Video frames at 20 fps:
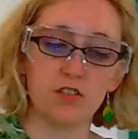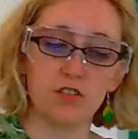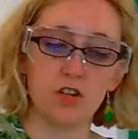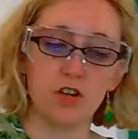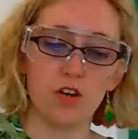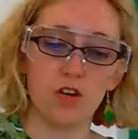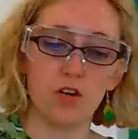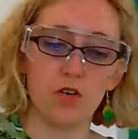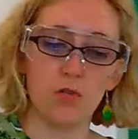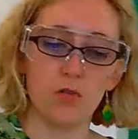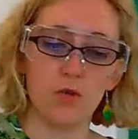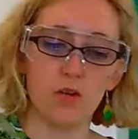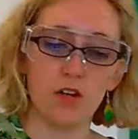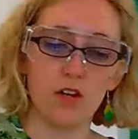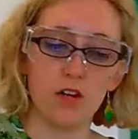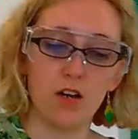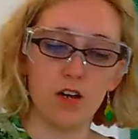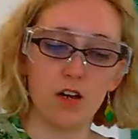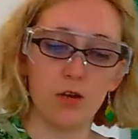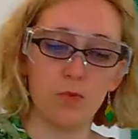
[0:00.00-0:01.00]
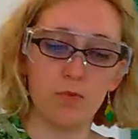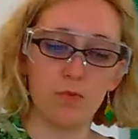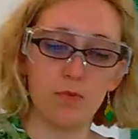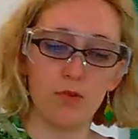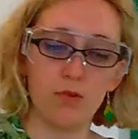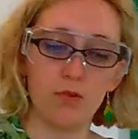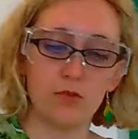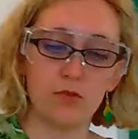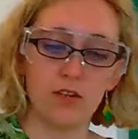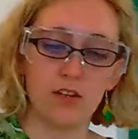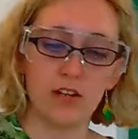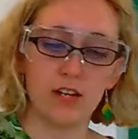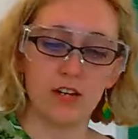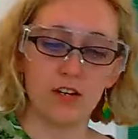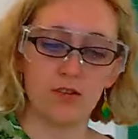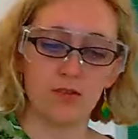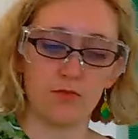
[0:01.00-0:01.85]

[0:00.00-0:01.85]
to go a bluey